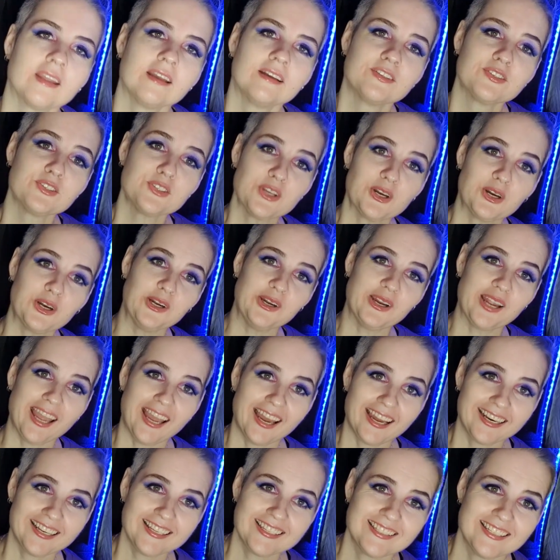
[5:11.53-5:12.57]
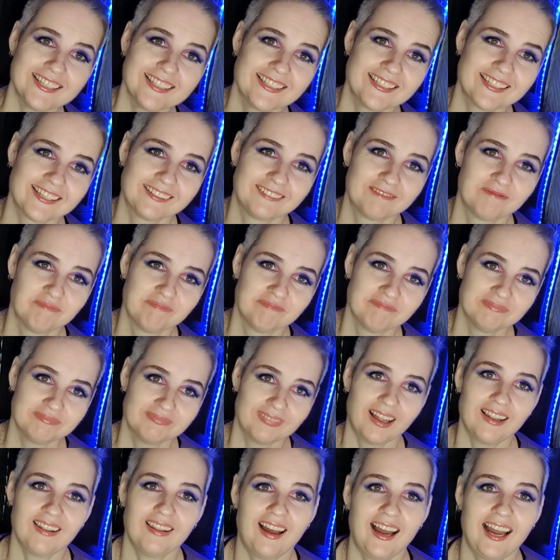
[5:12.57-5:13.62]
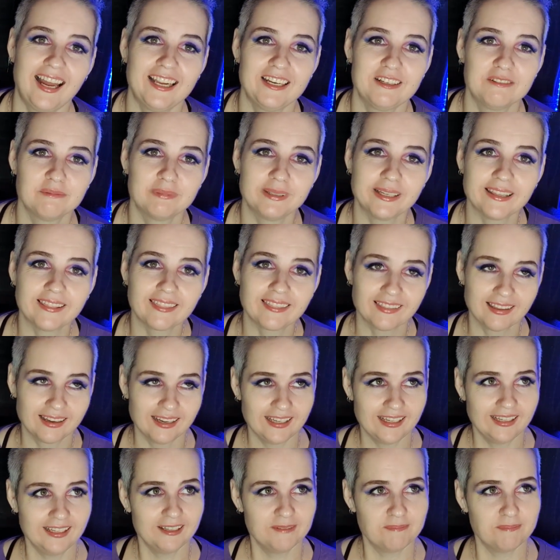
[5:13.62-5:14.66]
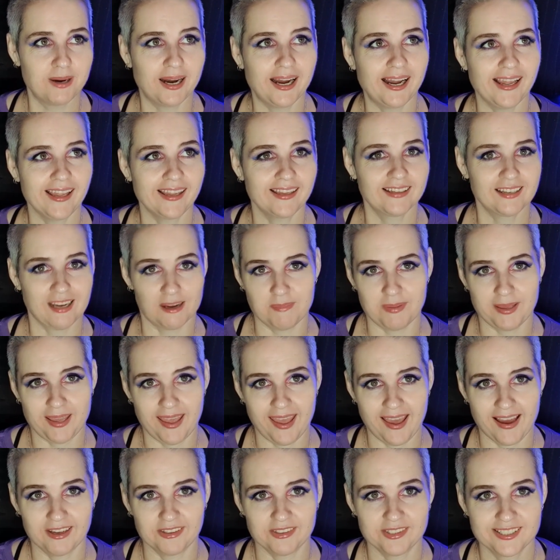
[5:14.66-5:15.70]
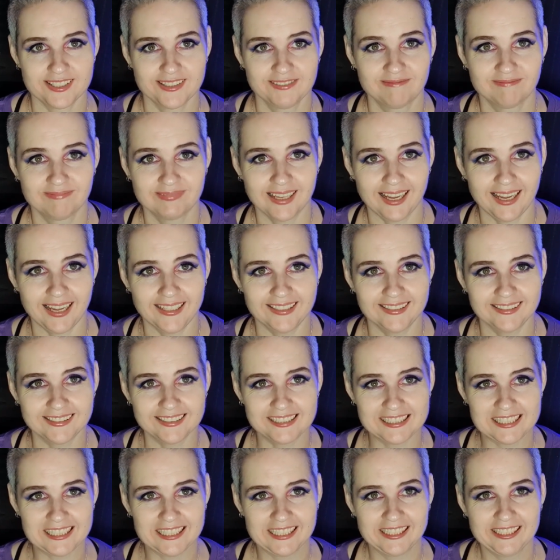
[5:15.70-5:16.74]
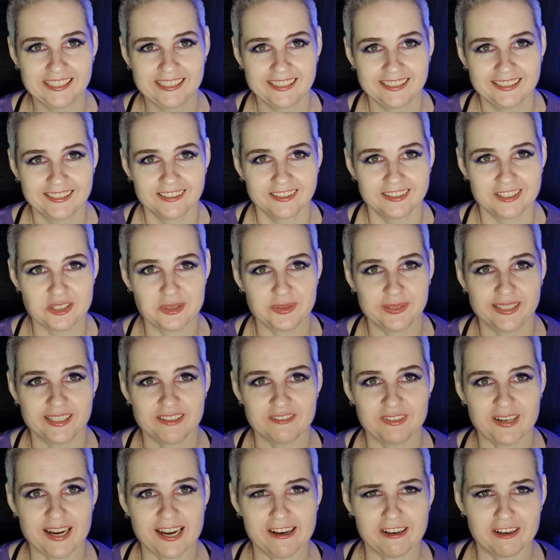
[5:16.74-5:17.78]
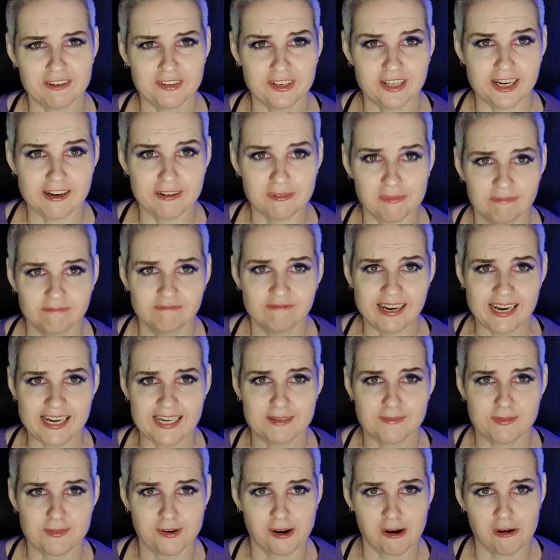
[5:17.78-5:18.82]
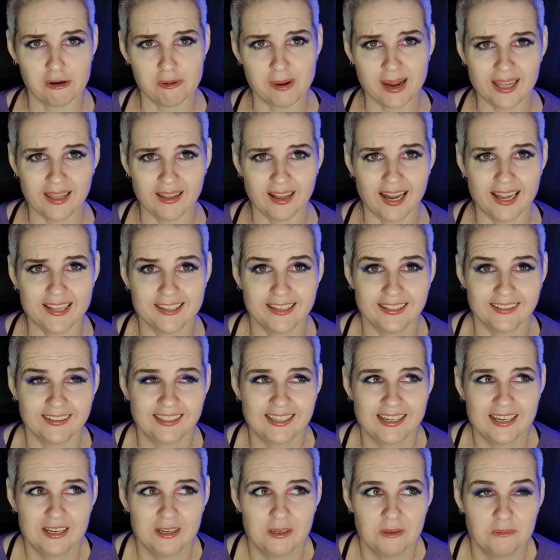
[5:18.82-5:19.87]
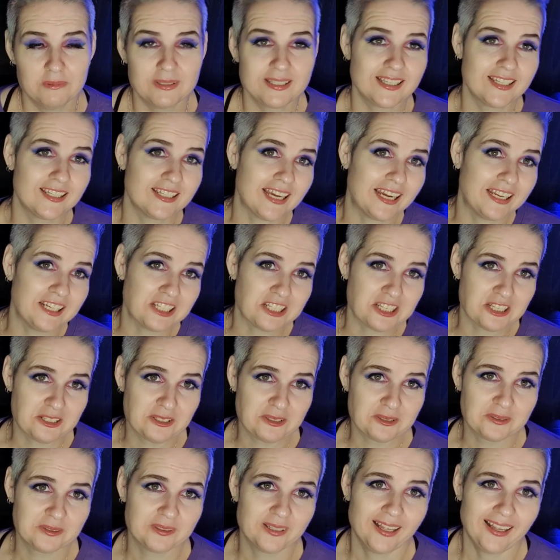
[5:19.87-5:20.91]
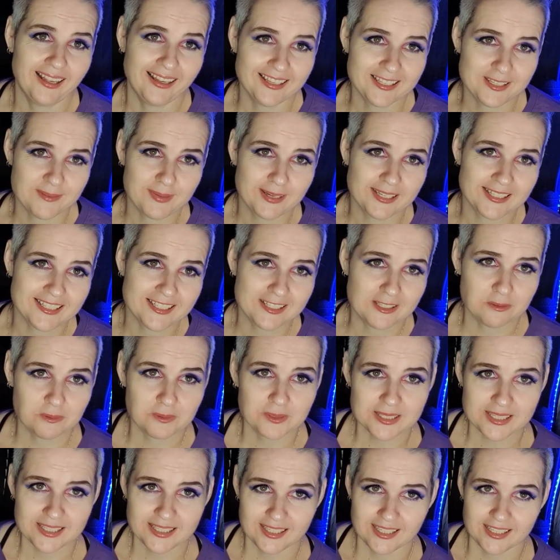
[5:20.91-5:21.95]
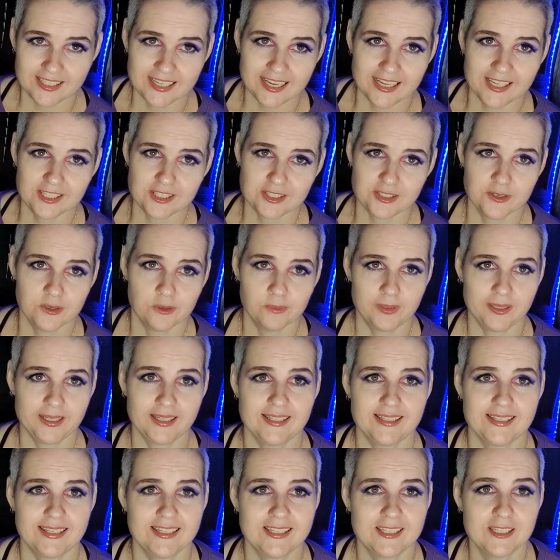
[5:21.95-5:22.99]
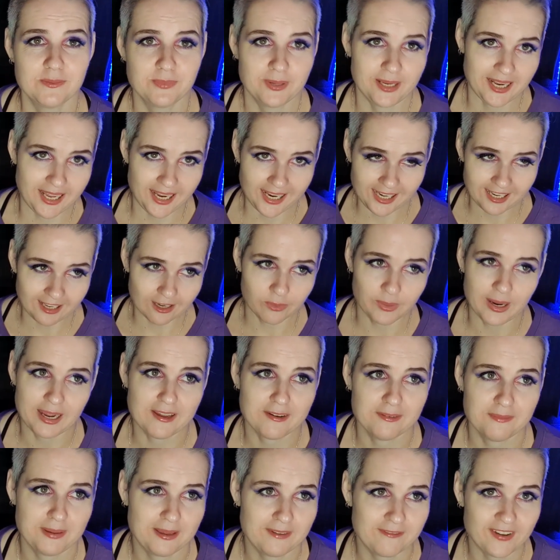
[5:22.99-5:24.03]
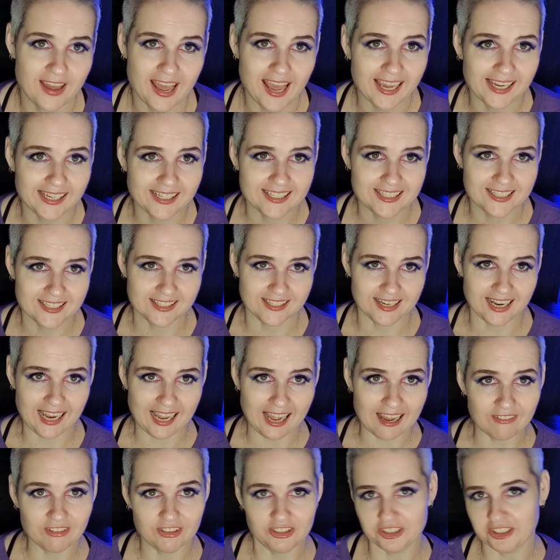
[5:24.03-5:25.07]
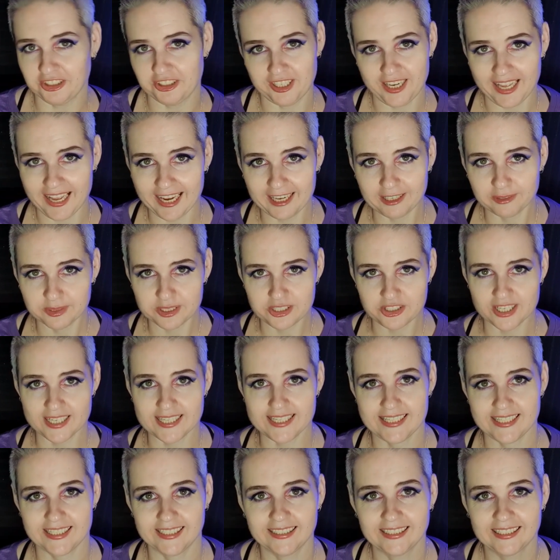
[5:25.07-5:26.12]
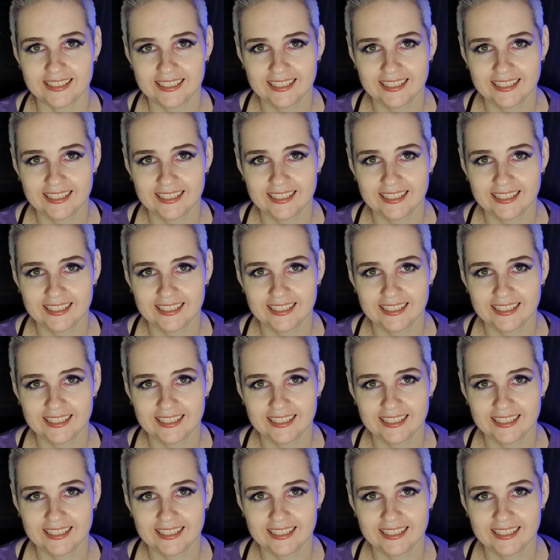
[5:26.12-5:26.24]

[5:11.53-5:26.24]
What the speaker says: So how does this align with my coming out and doing it via a very random throwaway line that was intentional as much as it wasn't intentional, because this has been eating away at me for ages and I haven't known how to address it,